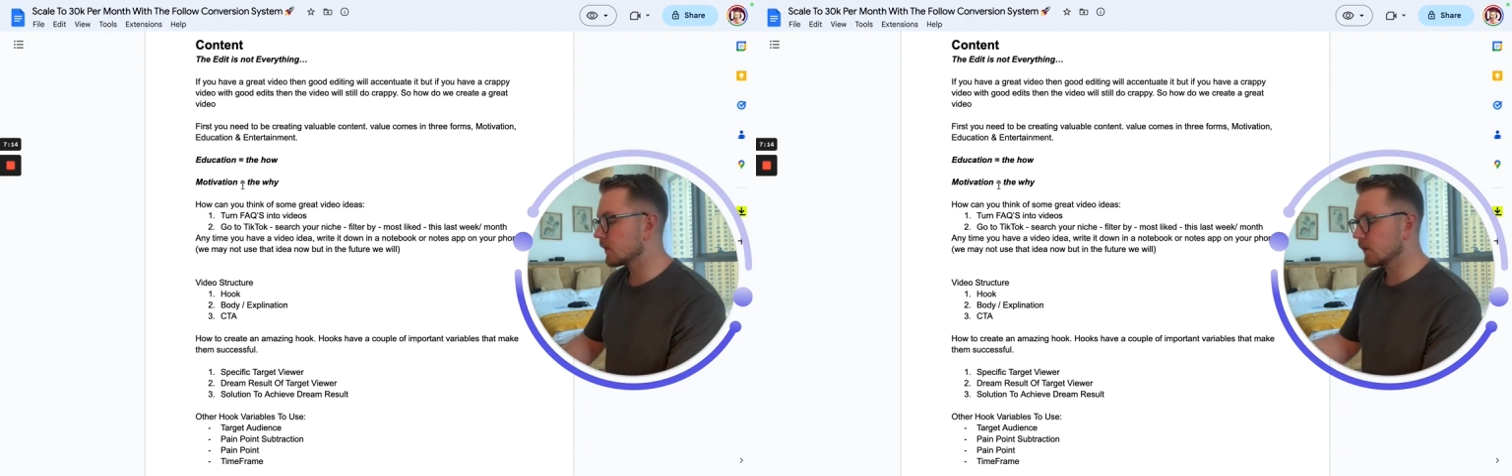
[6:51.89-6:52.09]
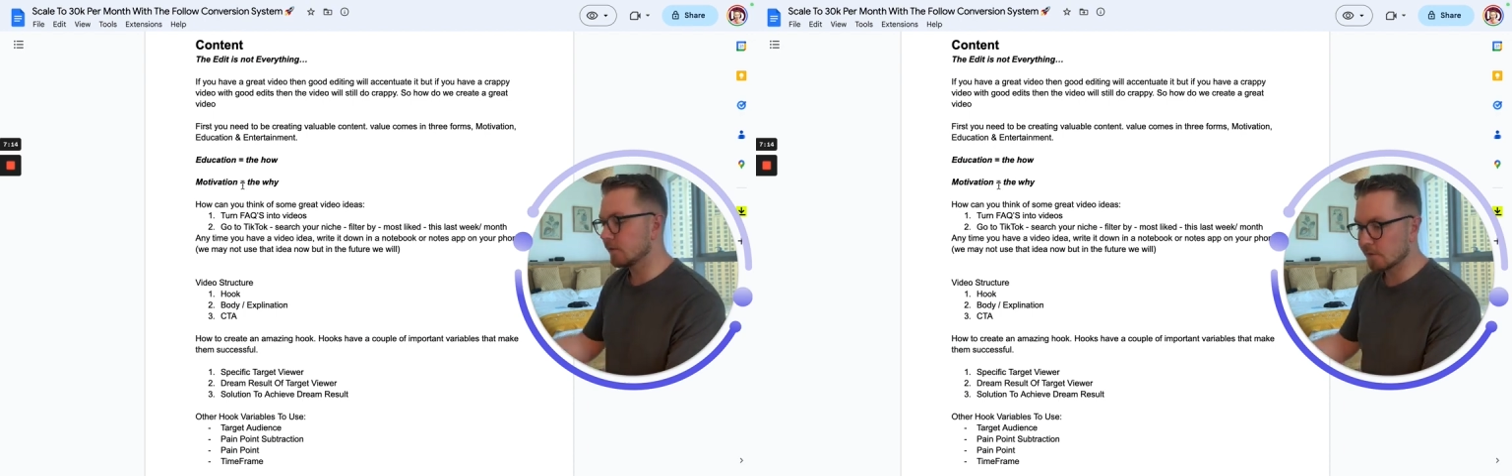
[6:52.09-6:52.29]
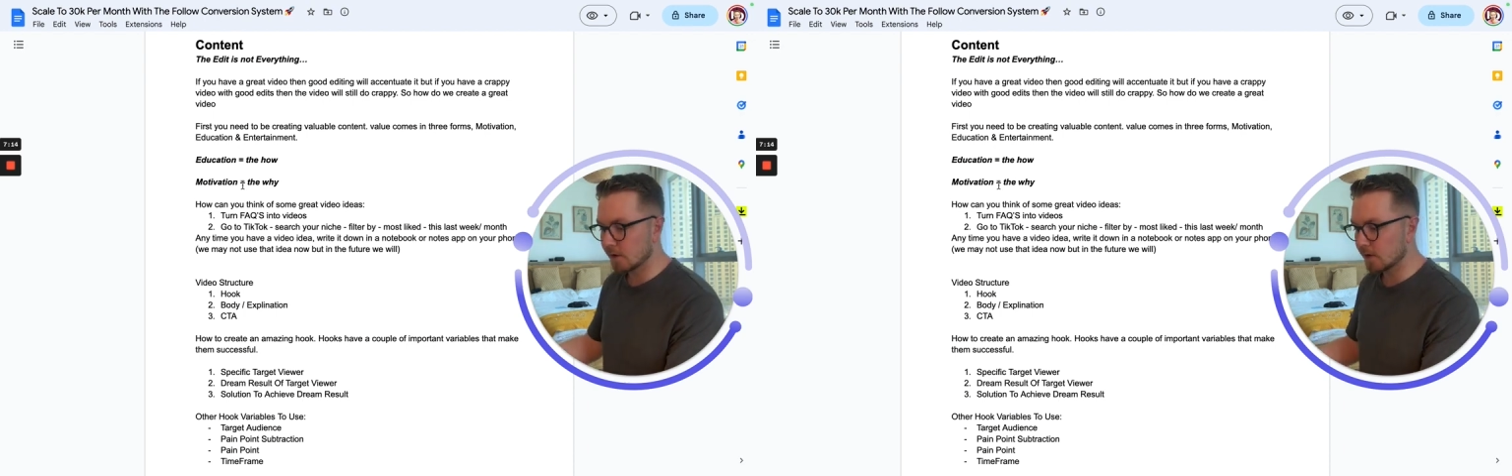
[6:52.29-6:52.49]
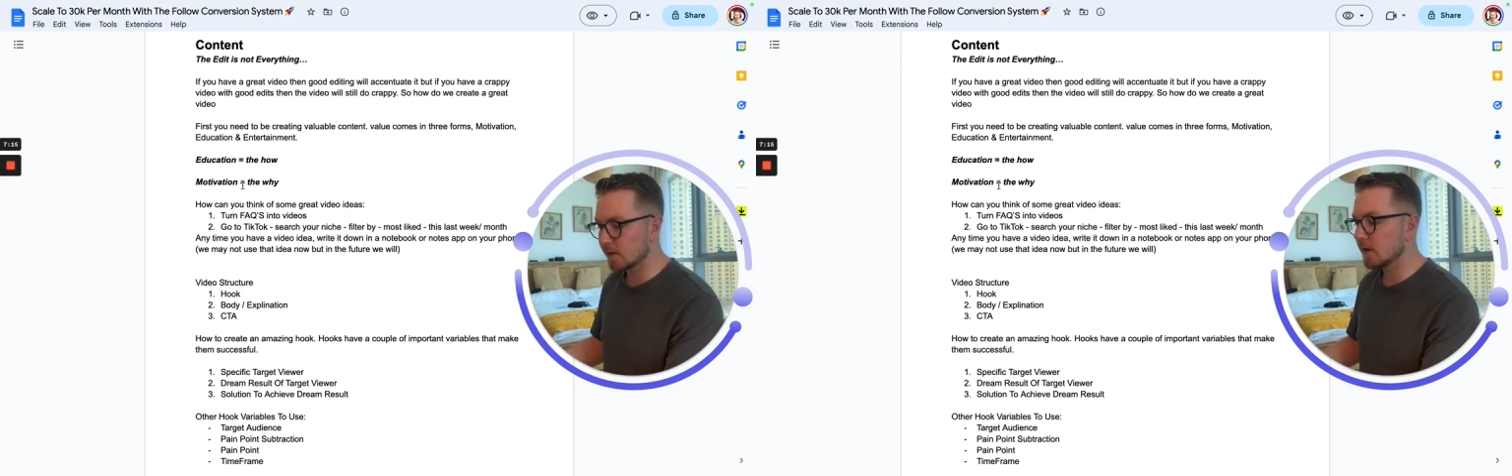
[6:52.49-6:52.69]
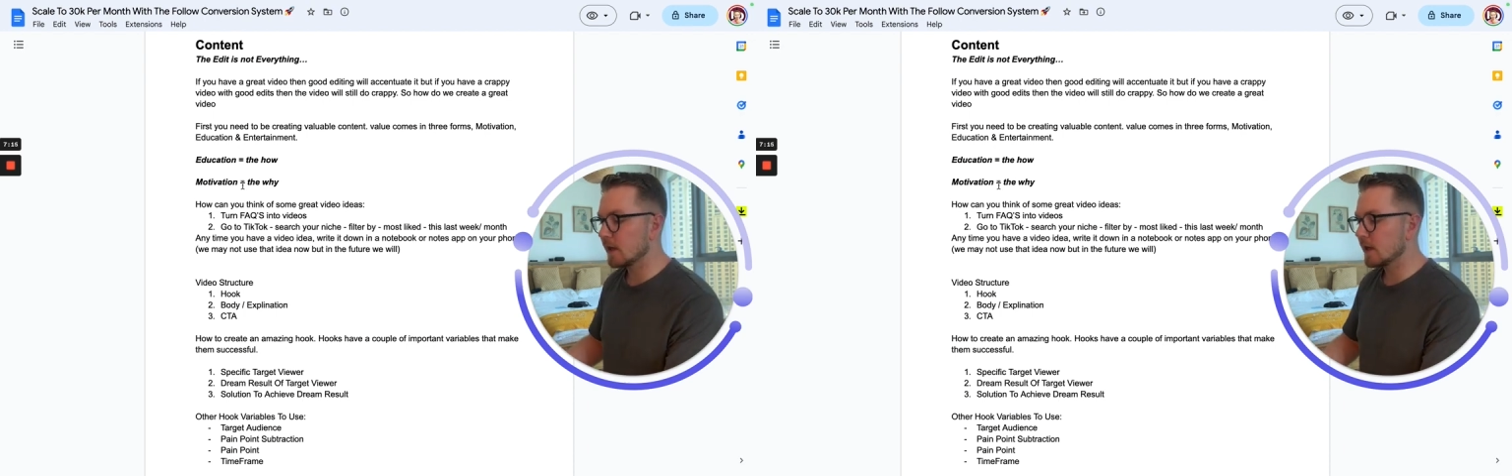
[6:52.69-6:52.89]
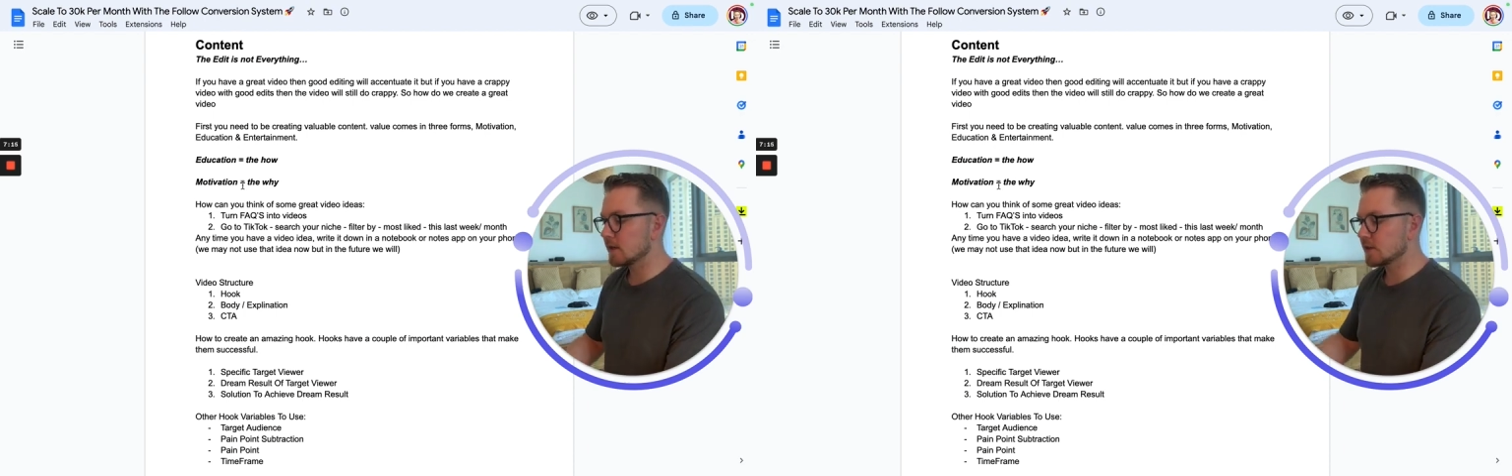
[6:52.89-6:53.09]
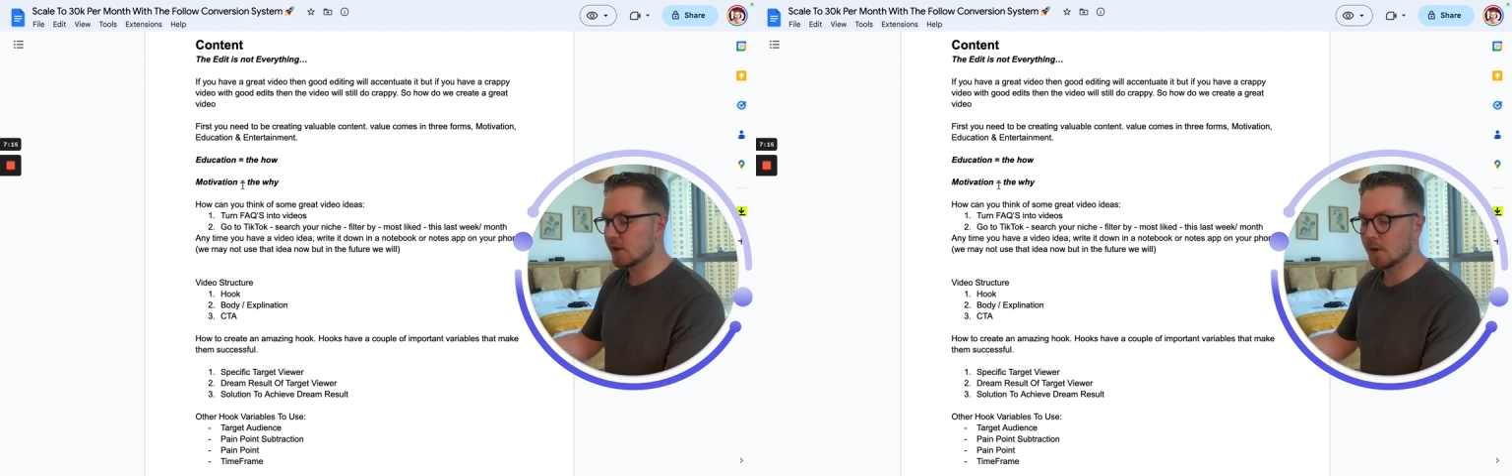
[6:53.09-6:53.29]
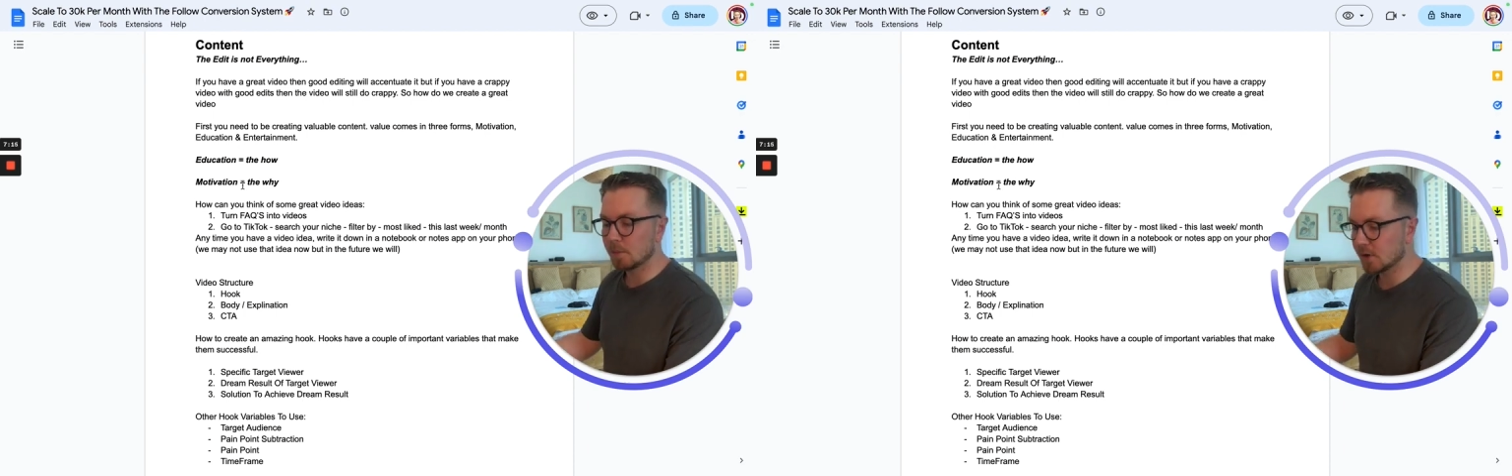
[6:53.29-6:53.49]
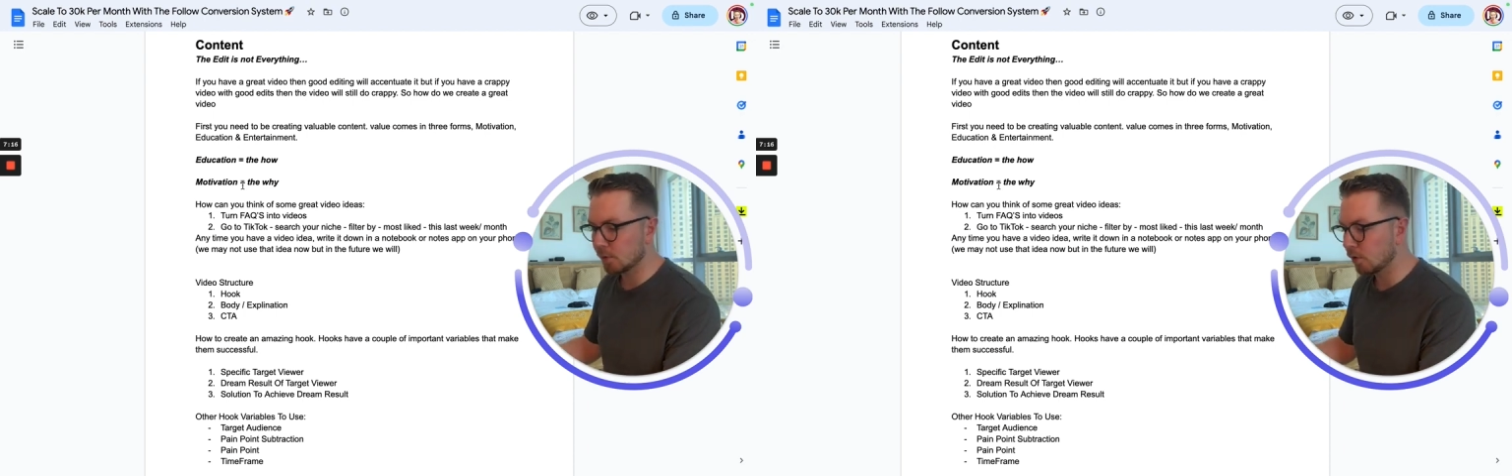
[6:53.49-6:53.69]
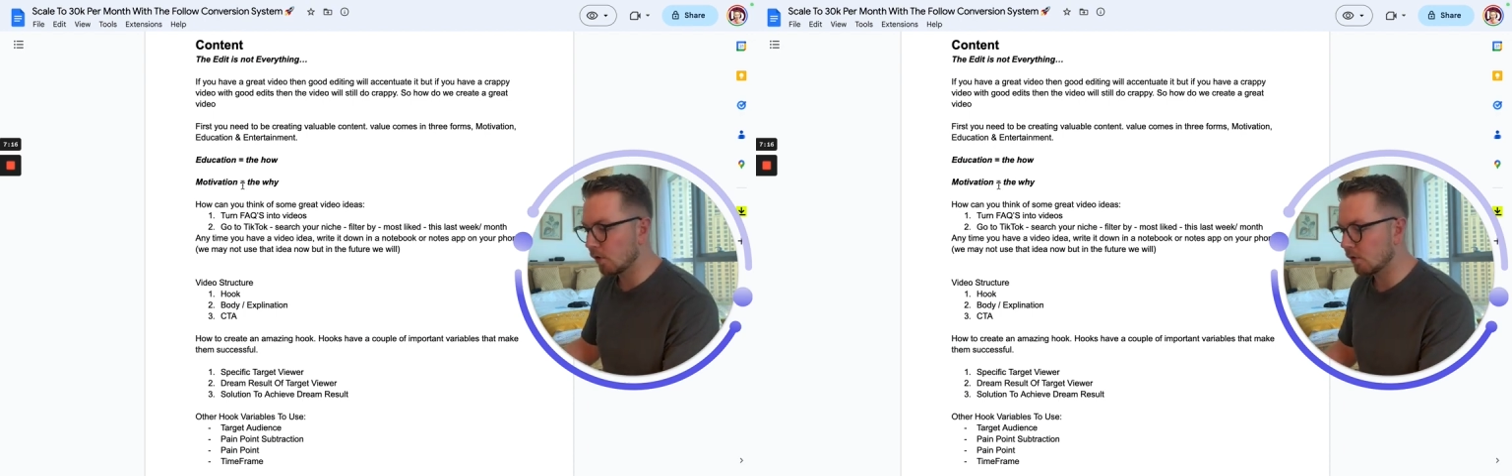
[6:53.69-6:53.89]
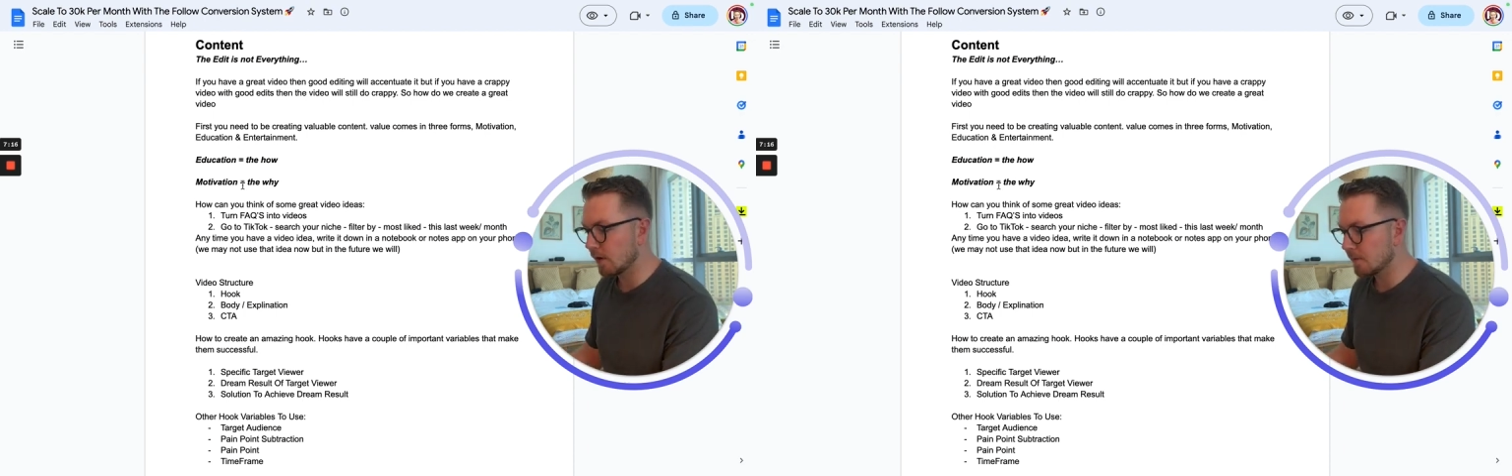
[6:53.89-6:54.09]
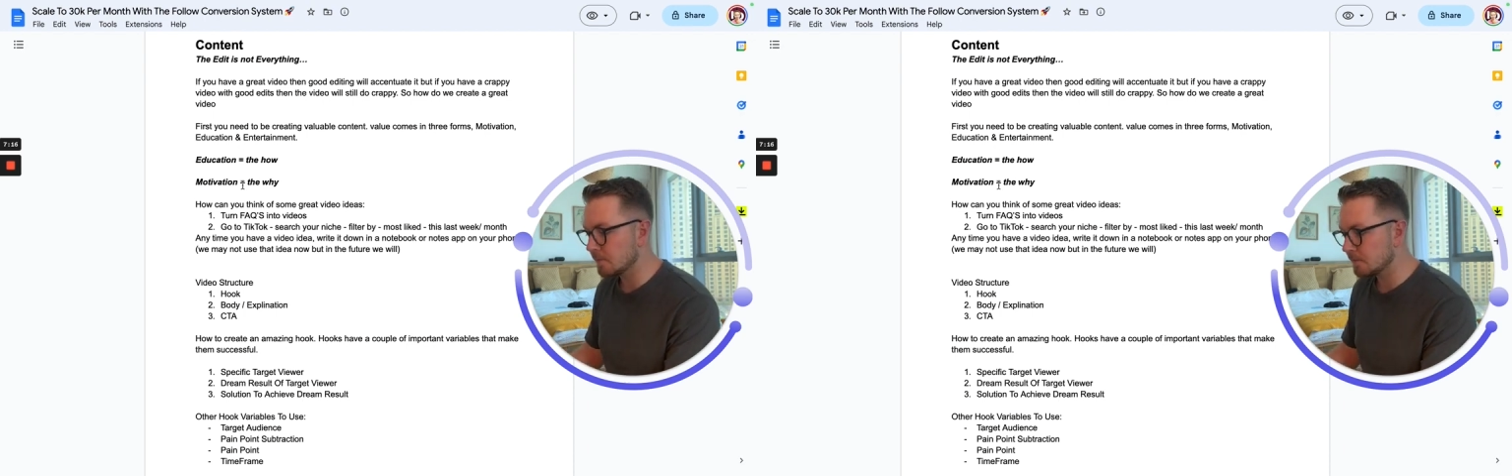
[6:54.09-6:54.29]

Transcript: convert, sign up to your program.